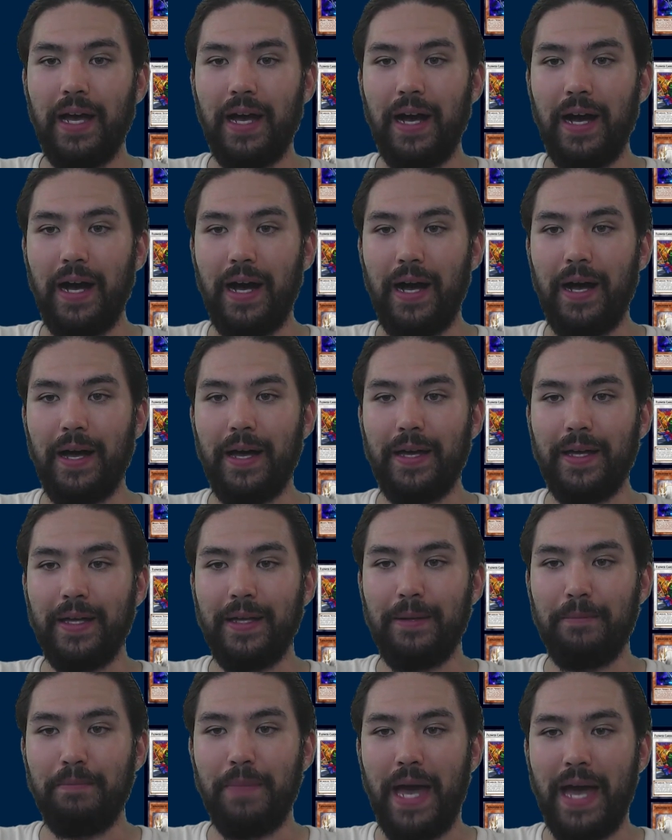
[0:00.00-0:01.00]

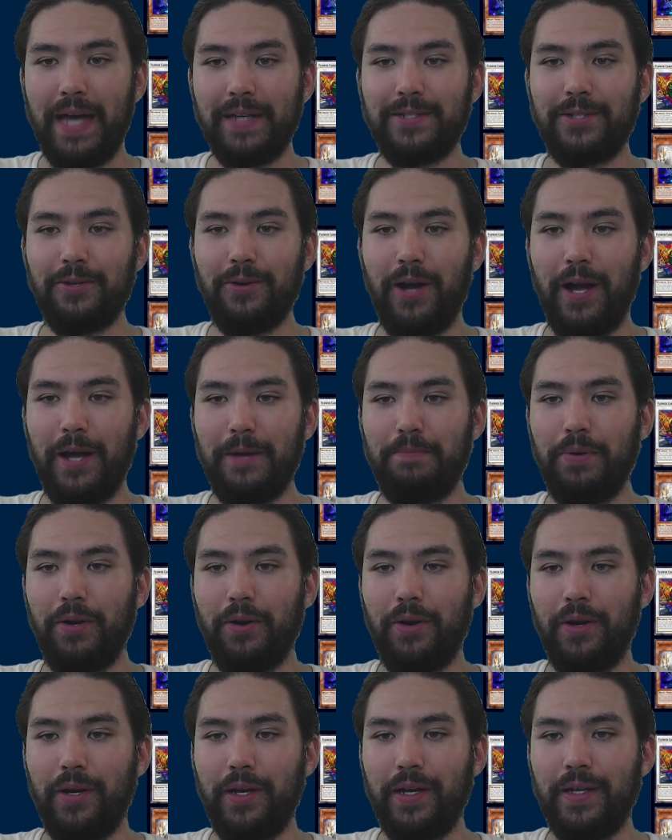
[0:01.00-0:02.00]
Master
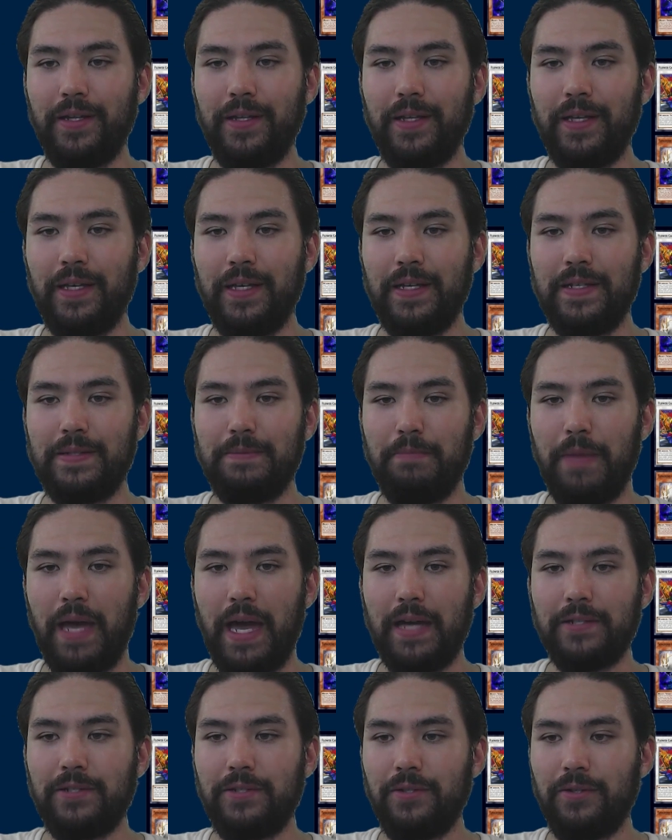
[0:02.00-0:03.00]
Hyperion is
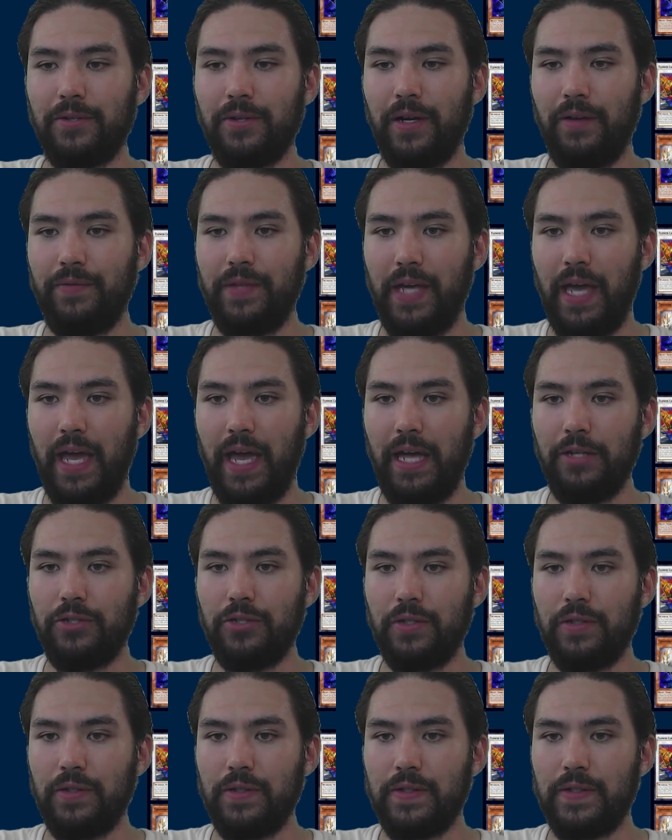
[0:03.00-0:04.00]
master of the
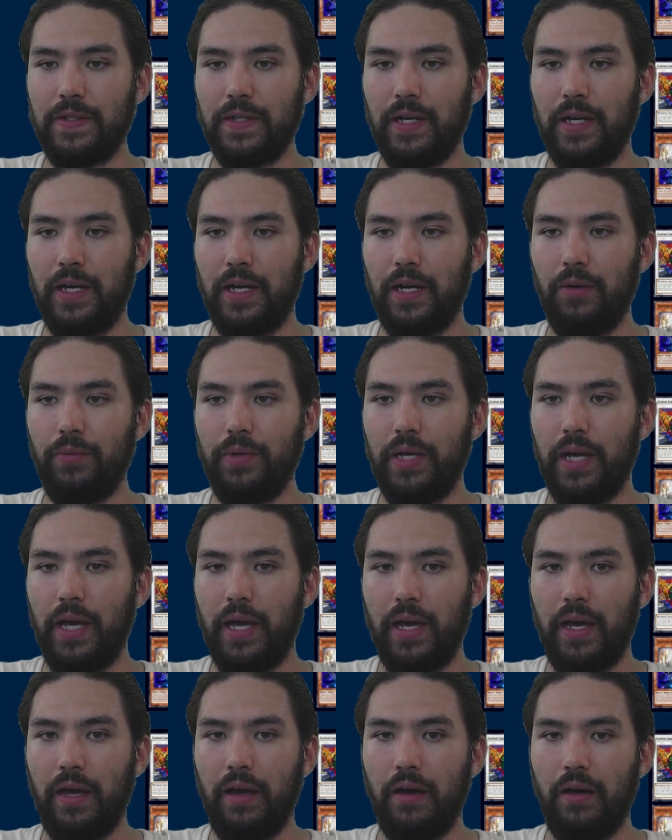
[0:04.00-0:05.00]
agents. We
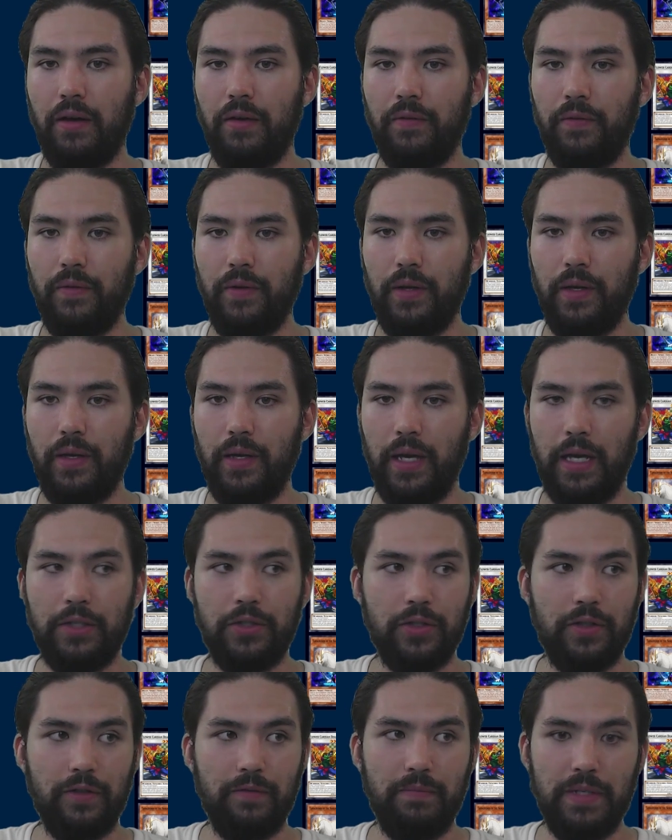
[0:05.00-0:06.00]
have
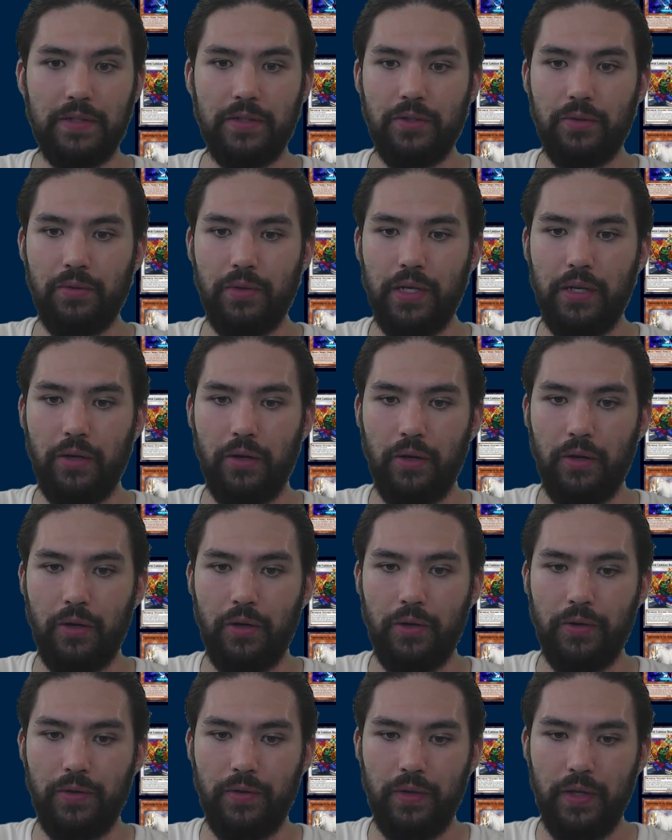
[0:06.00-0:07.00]
Agent of Mystery,
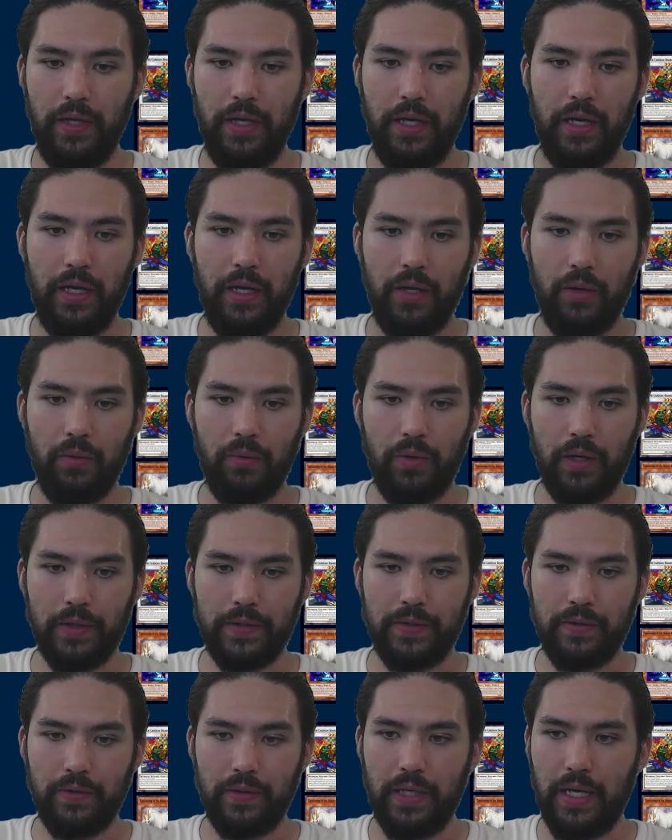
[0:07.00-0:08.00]
Earth. We're
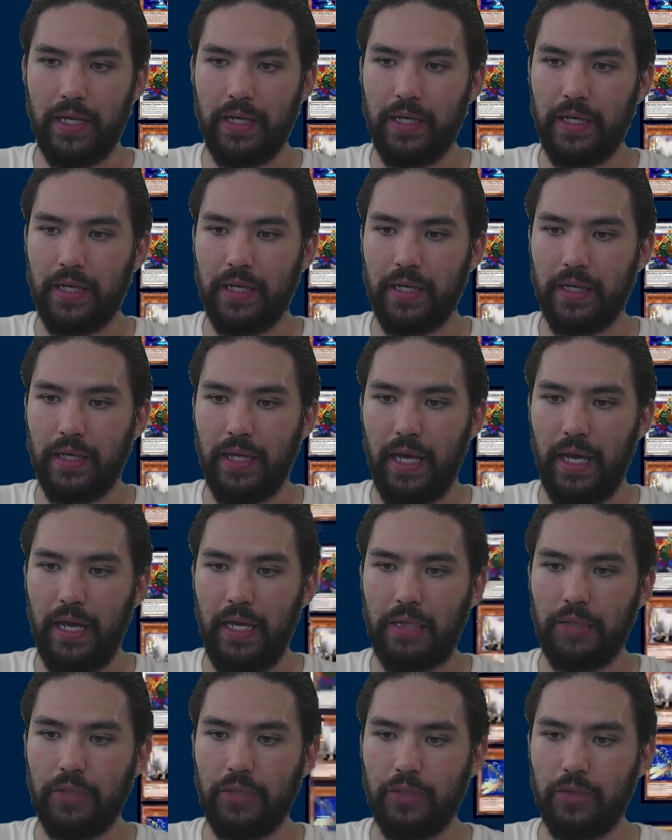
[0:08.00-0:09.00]
also getting
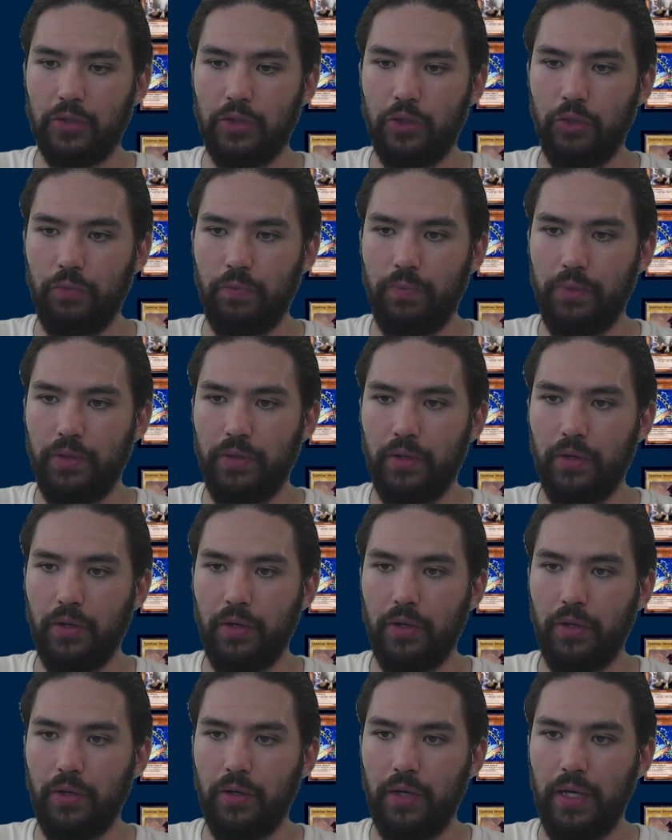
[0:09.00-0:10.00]
Agent
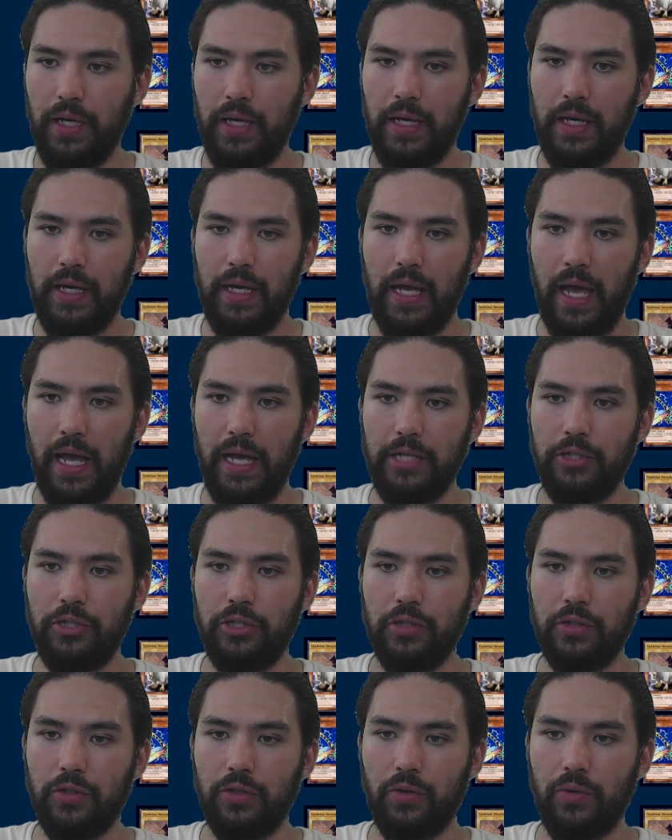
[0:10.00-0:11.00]
Jupiter,
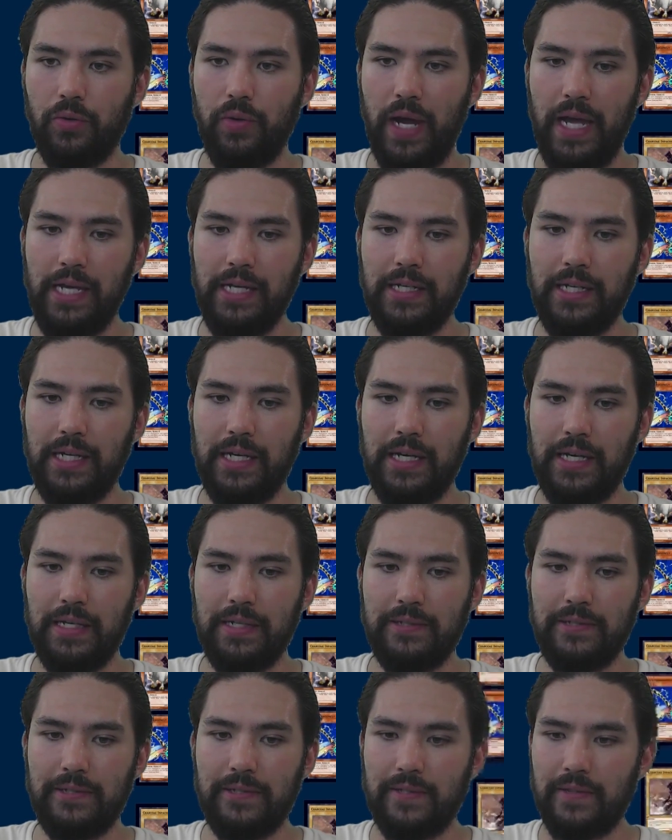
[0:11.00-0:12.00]
Agent
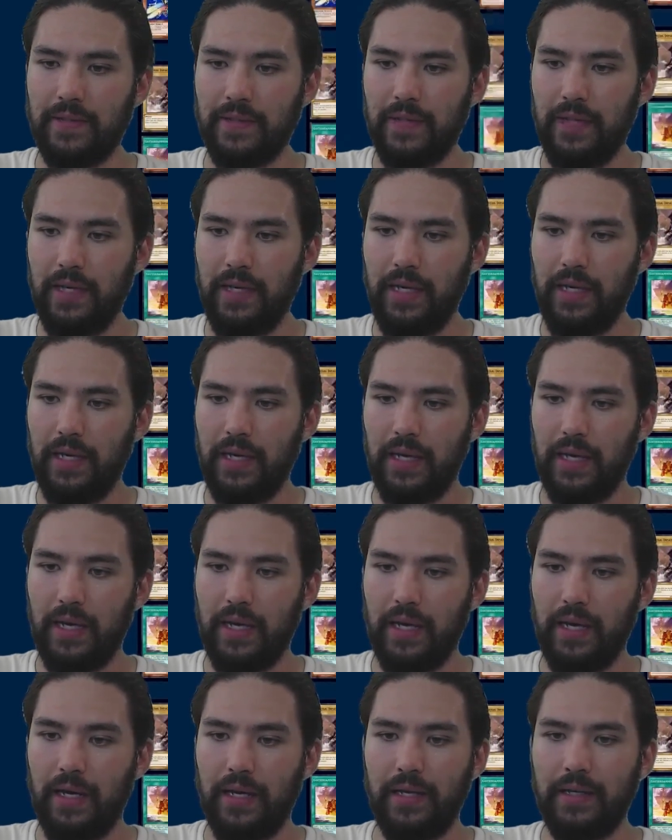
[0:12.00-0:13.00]
Uranus.
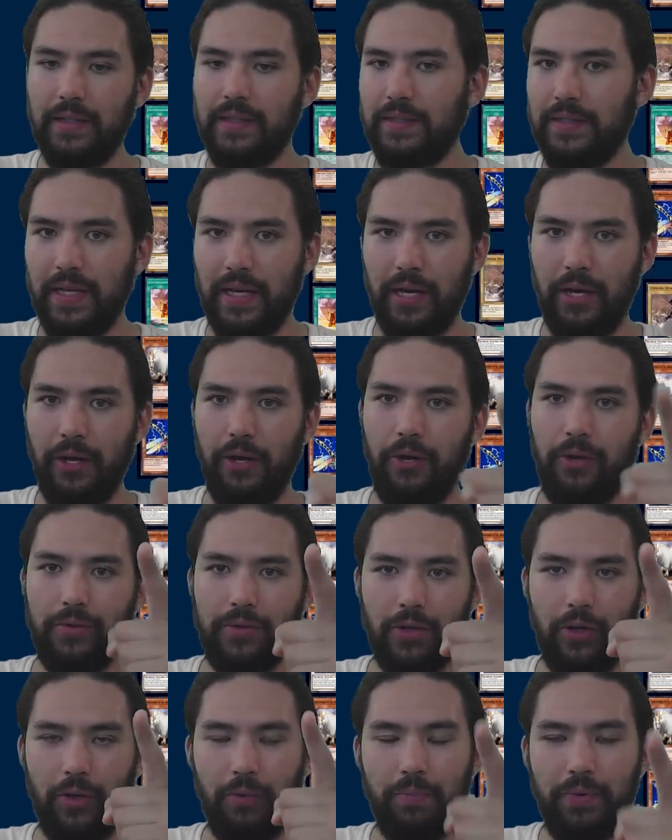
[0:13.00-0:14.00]
No,
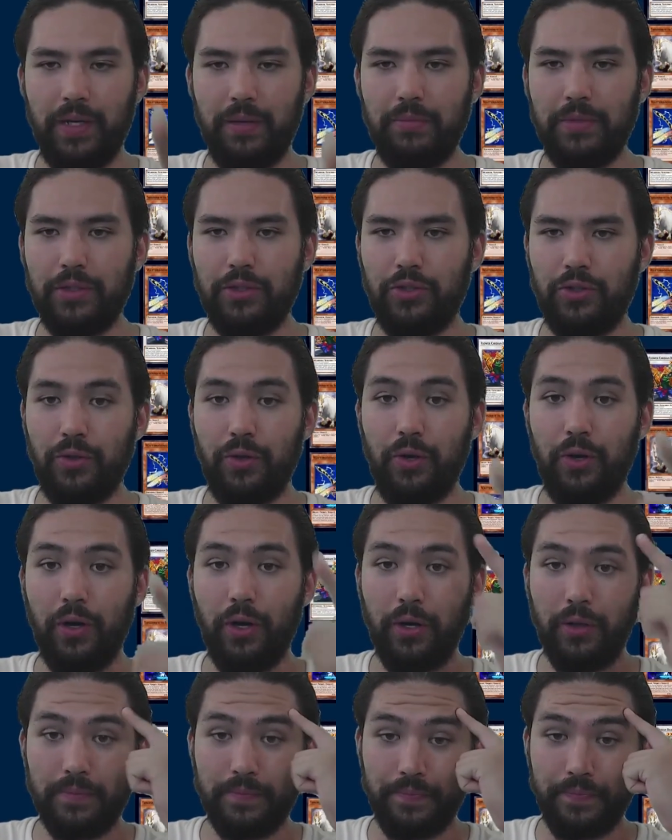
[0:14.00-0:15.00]
don't be
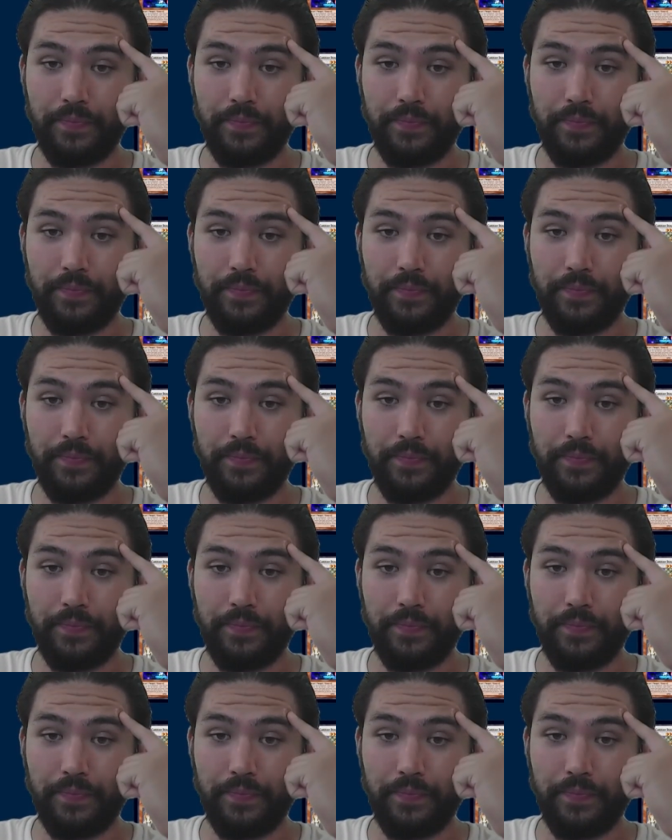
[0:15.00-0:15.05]
immature.